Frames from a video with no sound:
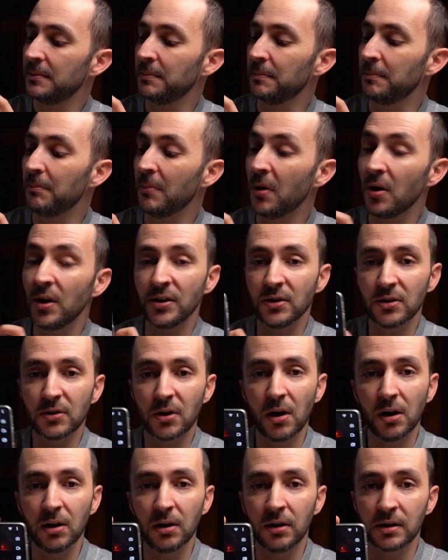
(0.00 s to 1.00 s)

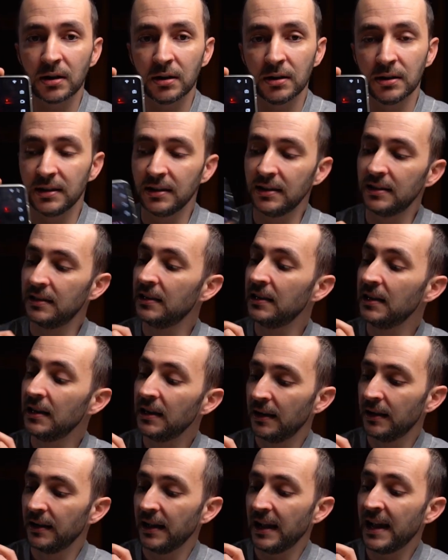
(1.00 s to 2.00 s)
monocolor,
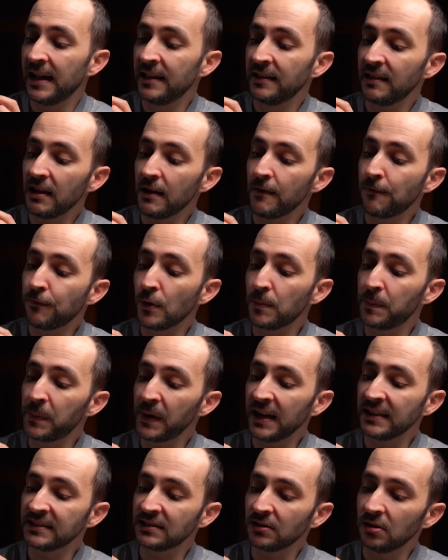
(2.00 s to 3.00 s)
and if you
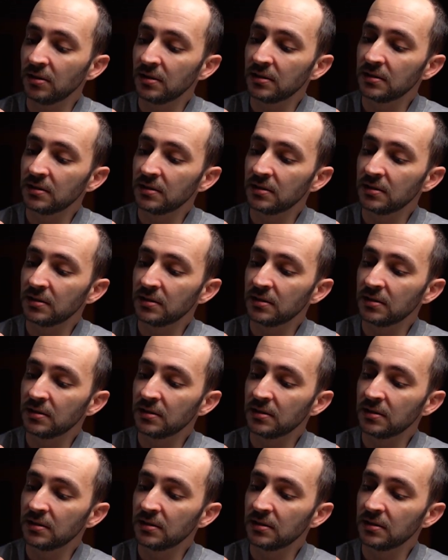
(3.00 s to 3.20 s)
press,